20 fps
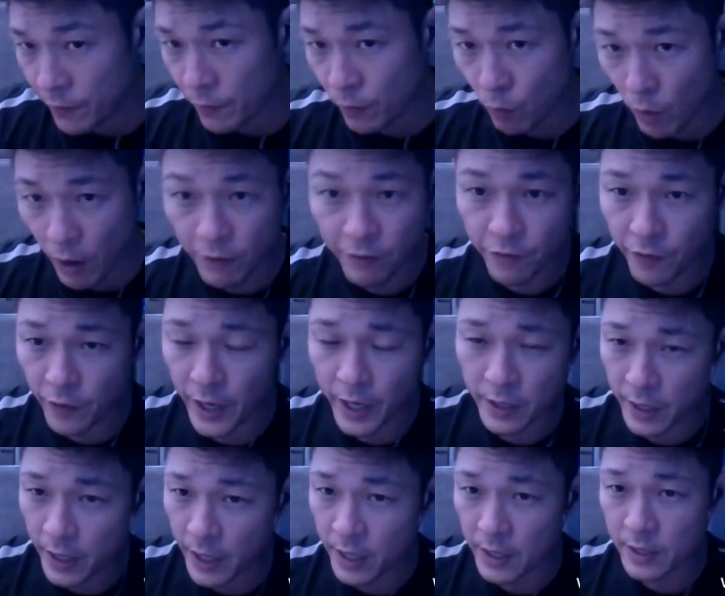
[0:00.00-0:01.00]
one fine
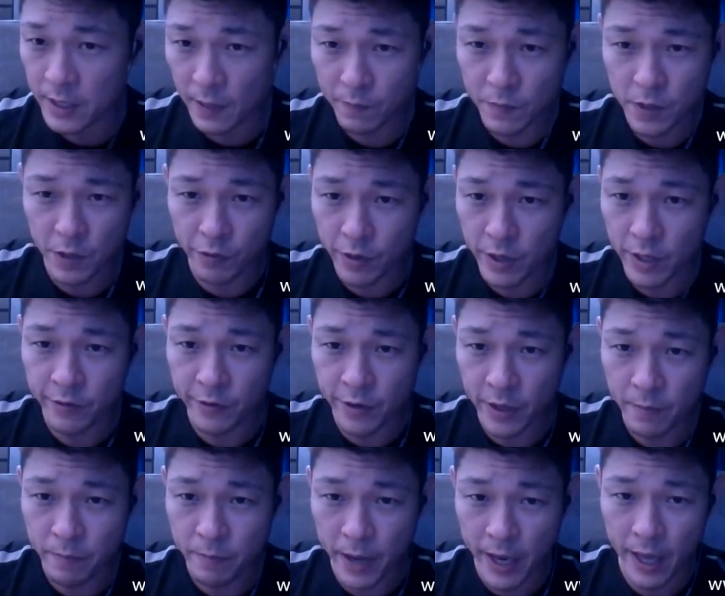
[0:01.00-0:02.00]
day something really,
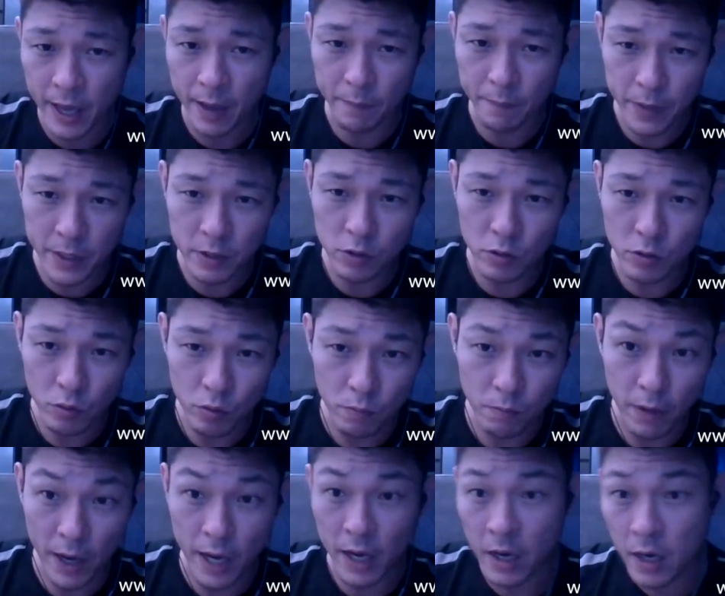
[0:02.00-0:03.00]
really bad happens to
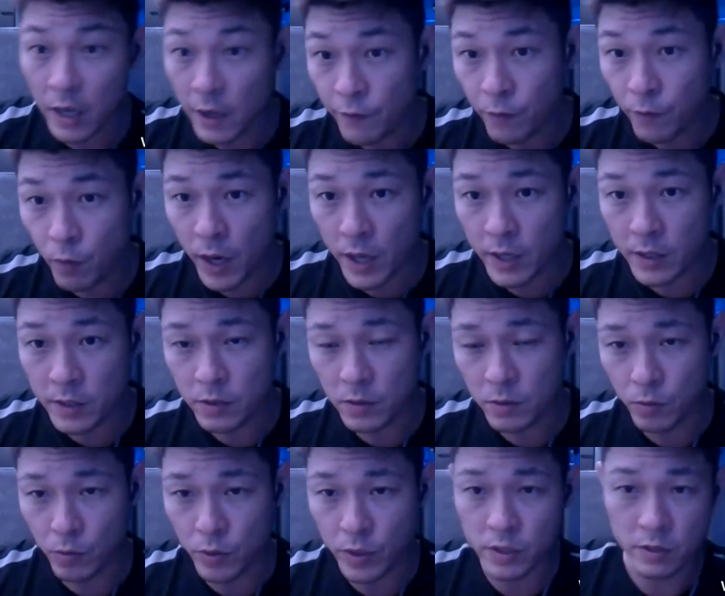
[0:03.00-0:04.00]
my loved ones
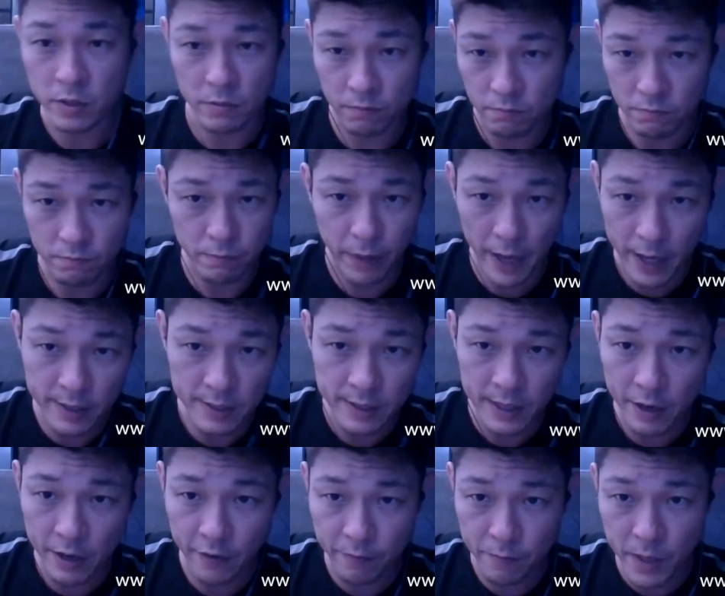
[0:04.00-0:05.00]
who is by the
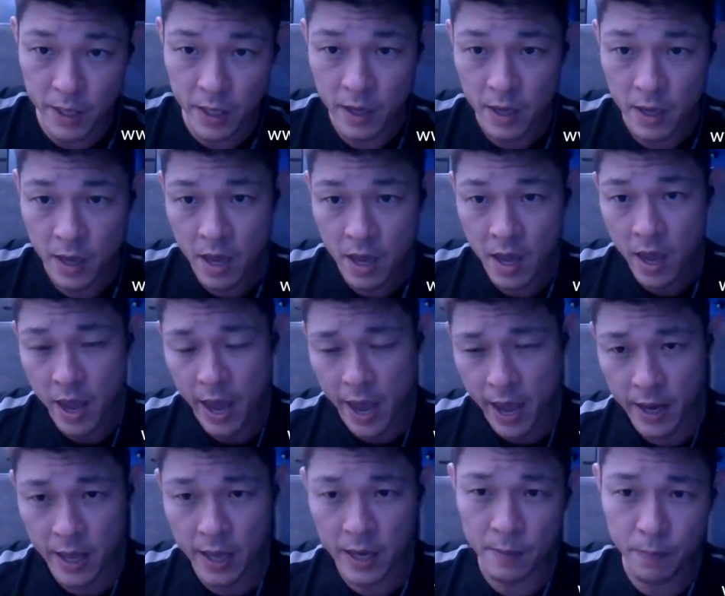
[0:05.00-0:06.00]
side of me?
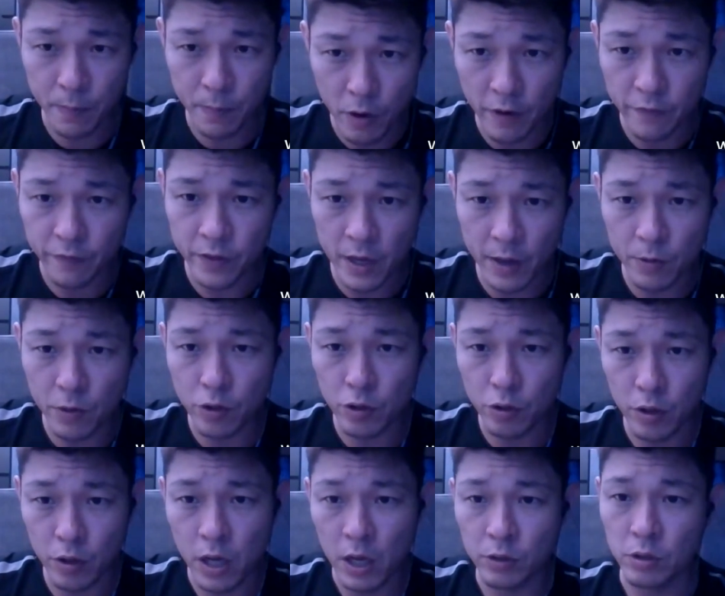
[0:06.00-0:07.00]
And at that point of time, you don't
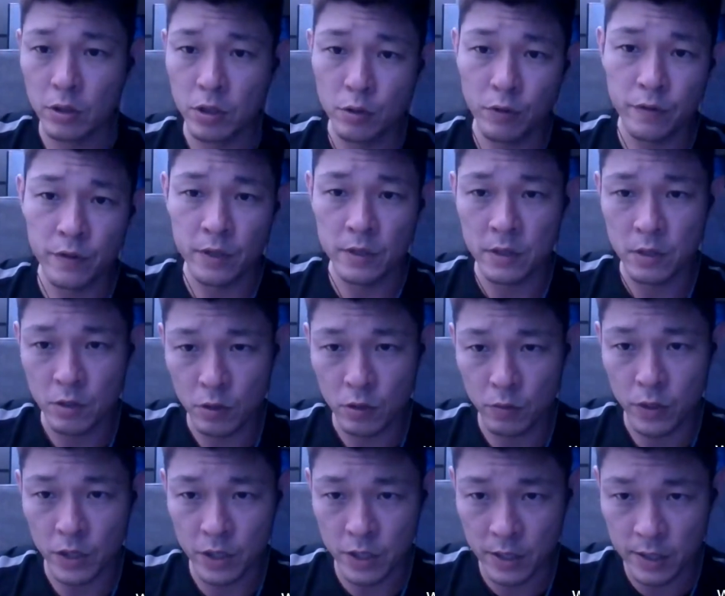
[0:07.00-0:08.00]
know how to deal with the
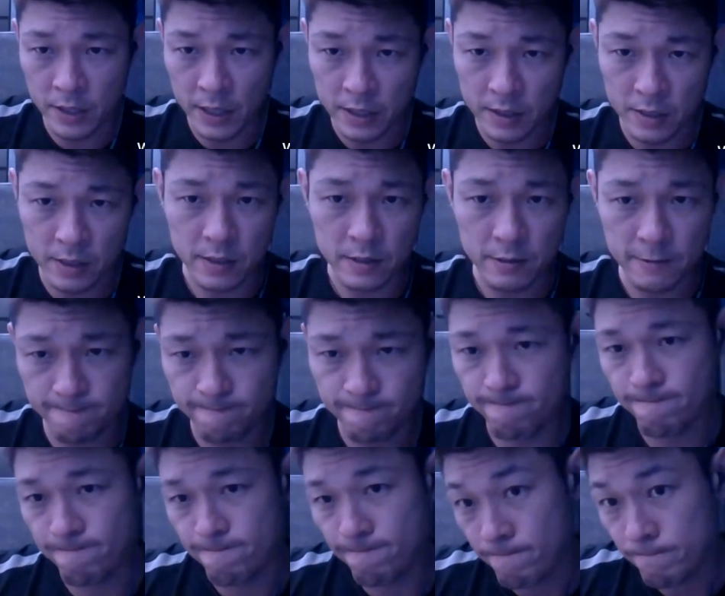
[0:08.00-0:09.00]
situation. That's
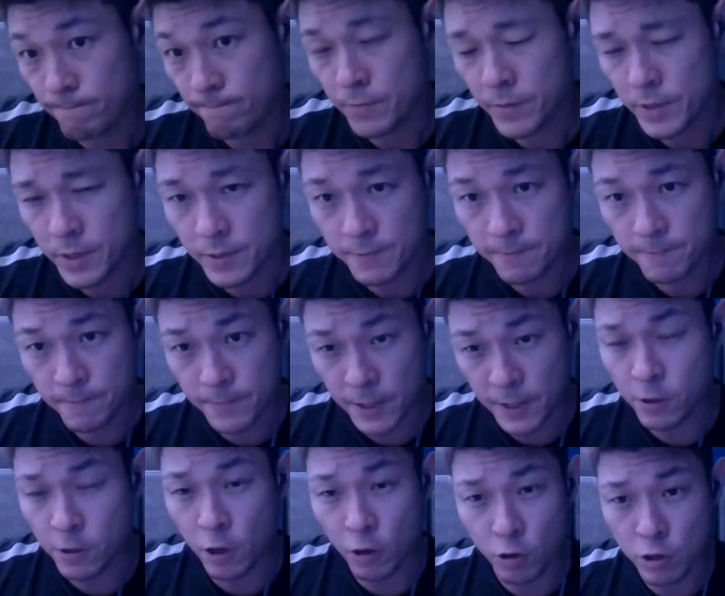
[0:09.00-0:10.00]

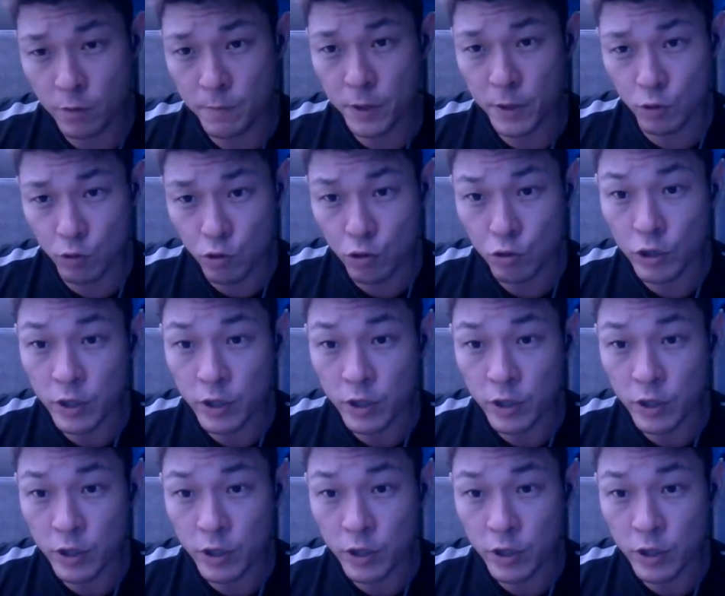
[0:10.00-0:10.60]
not going to be too good.